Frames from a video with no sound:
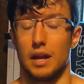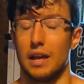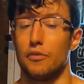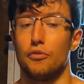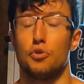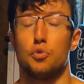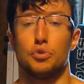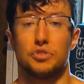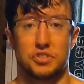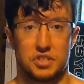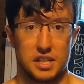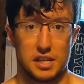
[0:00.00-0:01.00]
If you
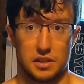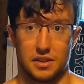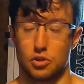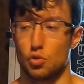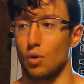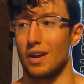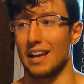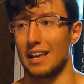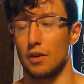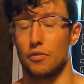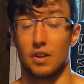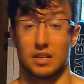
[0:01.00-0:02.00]
see that you're
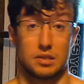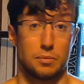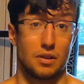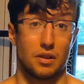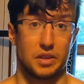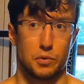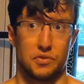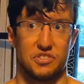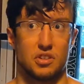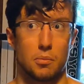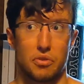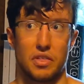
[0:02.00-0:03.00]
lacking flexibility with
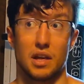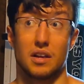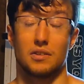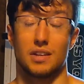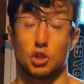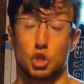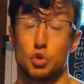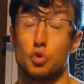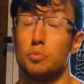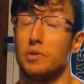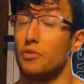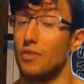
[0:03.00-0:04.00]
something that
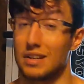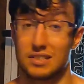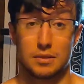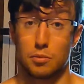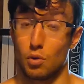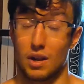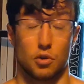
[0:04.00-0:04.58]
should be flexible,